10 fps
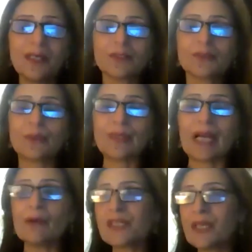So
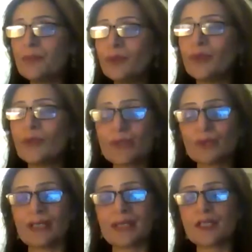now, as I move on
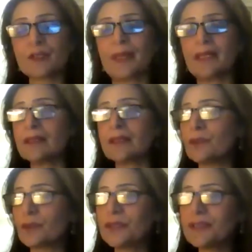to our next panelist,
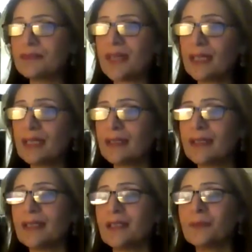Dr.
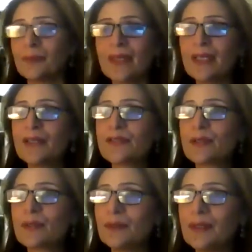Nawal.
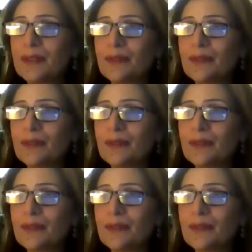So